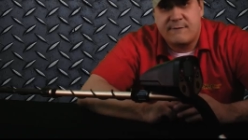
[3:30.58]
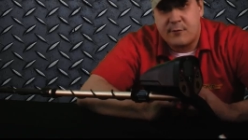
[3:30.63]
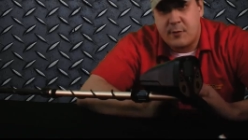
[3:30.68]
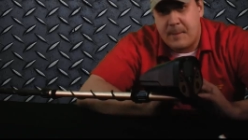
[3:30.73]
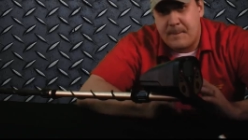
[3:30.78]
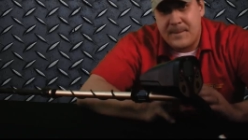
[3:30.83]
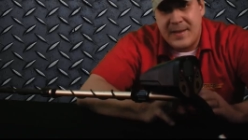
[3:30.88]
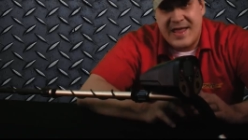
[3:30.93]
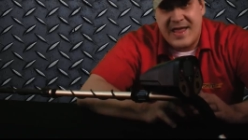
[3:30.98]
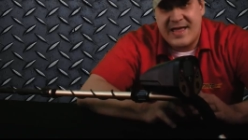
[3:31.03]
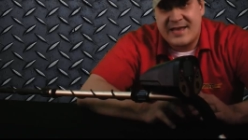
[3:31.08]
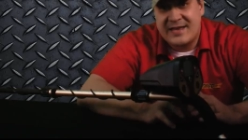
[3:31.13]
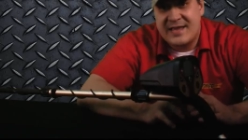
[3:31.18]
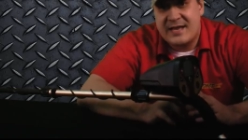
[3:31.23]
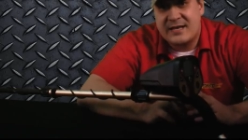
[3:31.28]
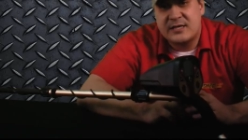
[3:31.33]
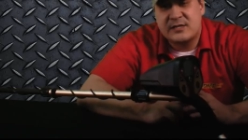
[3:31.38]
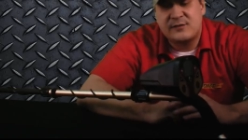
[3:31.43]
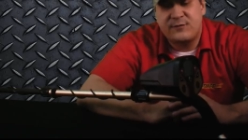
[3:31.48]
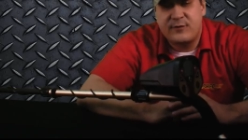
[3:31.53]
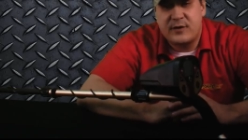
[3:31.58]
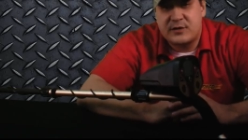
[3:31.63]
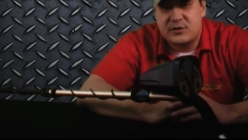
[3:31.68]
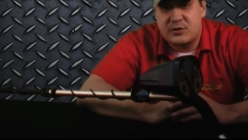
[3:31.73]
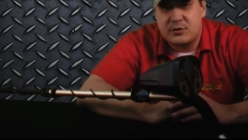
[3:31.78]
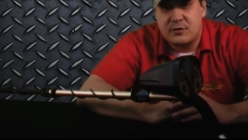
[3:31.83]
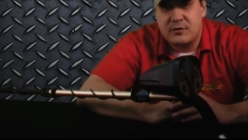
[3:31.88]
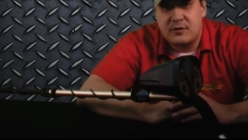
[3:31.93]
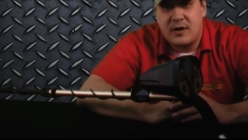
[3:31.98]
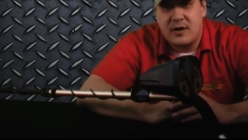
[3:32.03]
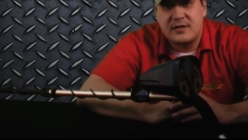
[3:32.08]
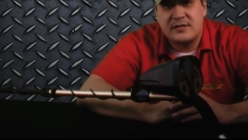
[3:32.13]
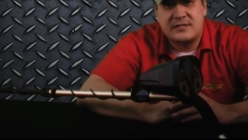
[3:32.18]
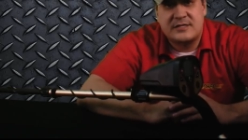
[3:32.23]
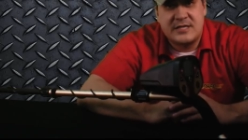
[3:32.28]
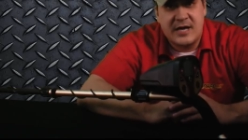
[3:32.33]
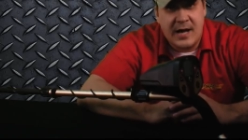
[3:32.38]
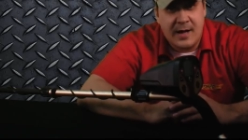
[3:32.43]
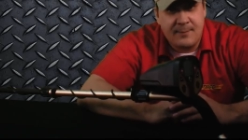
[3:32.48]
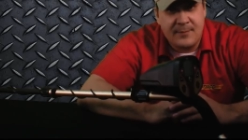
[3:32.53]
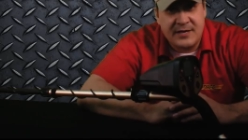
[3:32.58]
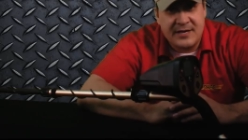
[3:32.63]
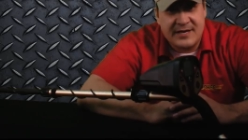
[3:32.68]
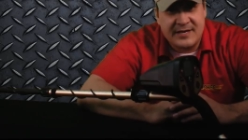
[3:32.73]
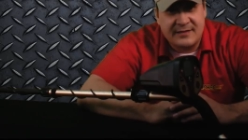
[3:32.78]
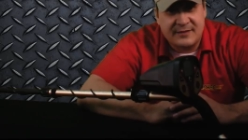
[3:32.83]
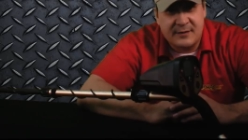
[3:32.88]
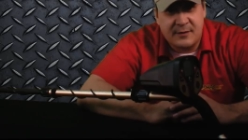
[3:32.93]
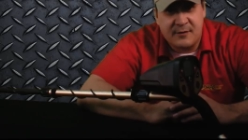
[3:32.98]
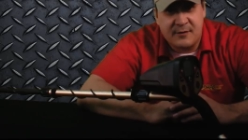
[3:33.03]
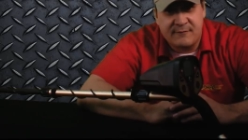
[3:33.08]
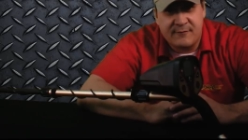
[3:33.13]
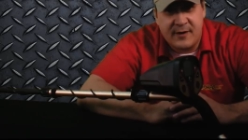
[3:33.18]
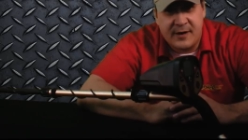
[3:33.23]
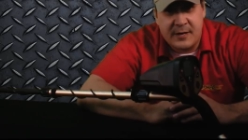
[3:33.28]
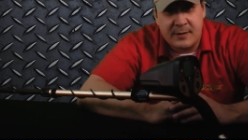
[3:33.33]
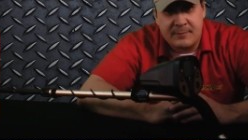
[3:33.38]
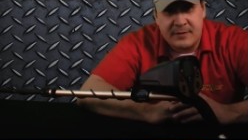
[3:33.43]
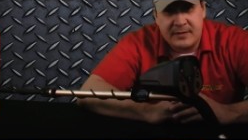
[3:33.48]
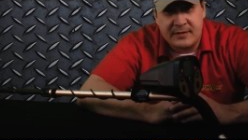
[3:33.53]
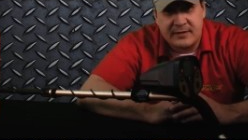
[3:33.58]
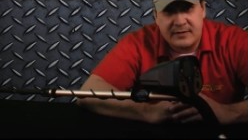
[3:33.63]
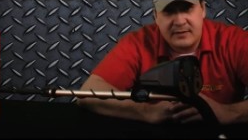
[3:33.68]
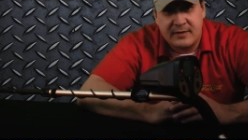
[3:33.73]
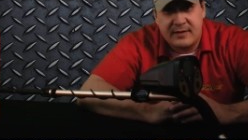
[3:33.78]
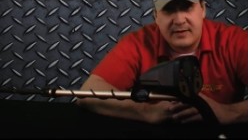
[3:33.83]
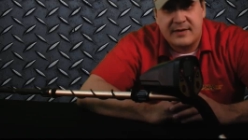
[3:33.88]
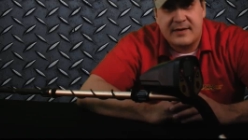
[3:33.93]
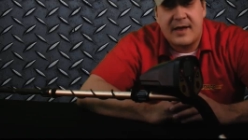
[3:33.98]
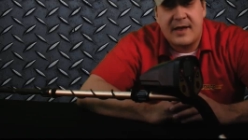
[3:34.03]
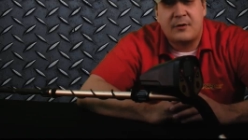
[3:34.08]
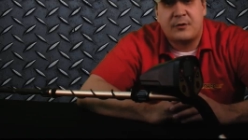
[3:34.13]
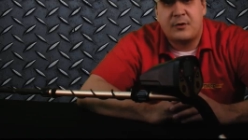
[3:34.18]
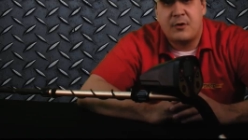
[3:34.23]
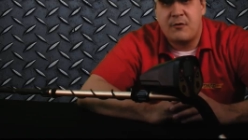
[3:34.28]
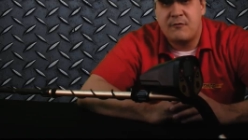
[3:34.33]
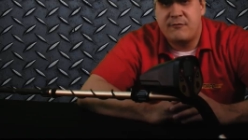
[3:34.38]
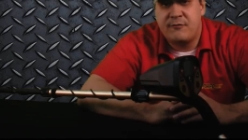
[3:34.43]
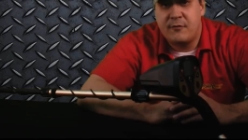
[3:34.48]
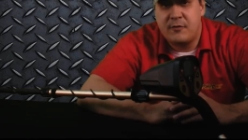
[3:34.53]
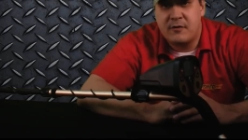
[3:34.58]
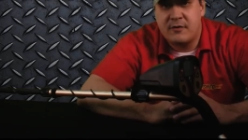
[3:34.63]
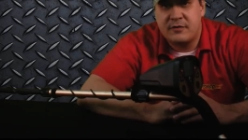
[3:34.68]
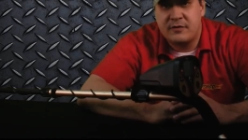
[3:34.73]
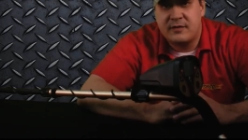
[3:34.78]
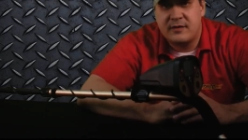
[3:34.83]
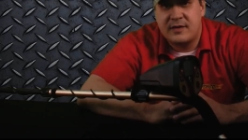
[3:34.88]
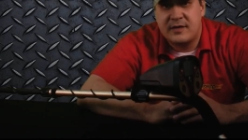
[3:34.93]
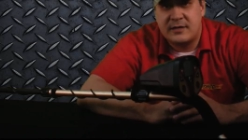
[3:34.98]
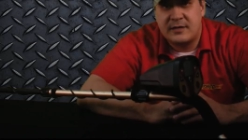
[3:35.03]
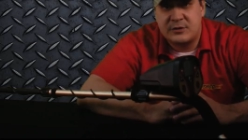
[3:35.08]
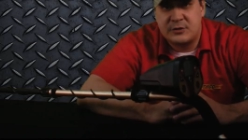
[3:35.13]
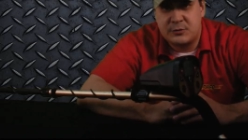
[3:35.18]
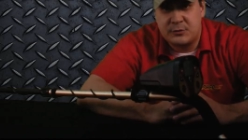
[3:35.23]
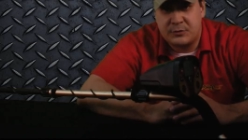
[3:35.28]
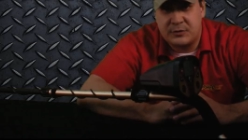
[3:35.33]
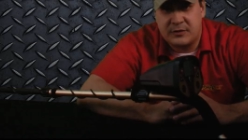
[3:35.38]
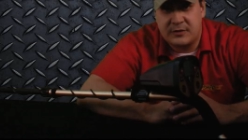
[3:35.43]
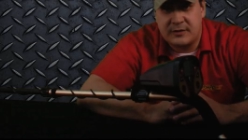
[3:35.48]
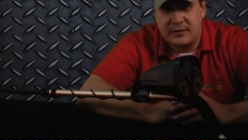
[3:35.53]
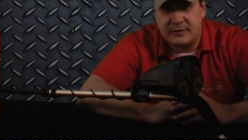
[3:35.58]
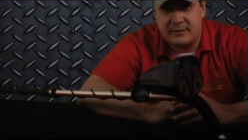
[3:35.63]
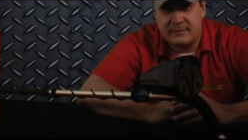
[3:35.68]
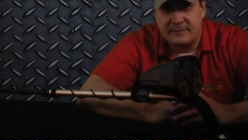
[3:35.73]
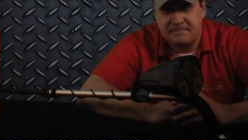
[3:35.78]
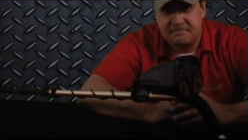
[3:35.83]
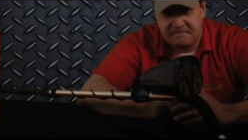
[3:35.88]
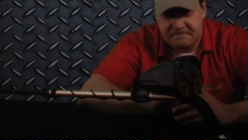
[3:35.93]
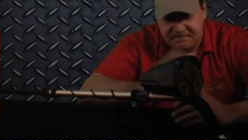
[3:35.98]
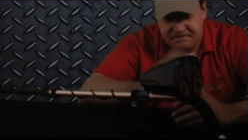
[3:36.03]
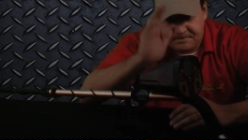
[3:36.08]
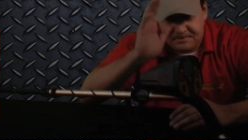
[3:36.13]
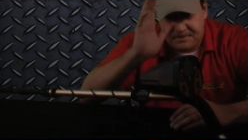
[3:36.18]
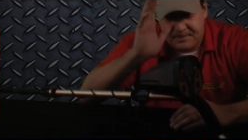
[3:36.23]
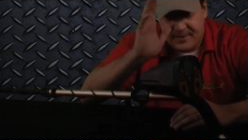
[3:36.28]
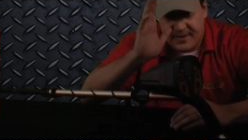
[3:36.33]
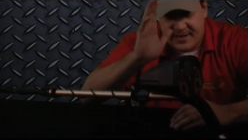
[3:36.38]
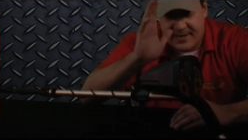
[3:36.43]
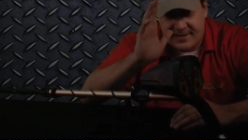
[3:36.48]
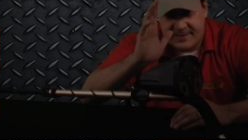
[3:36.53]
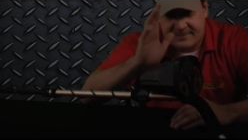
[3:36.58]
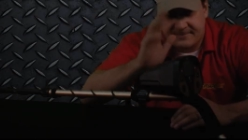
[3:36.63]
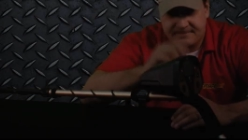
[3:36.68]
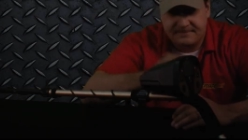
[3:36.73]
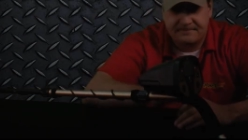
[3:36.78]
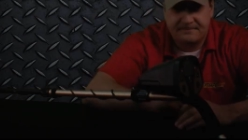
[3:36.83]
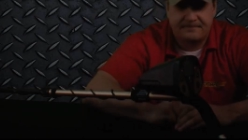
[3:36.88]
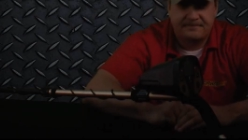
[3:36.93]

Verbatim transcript: For a man and his fisher, dominate their environment. Now go forth and do good. Bye.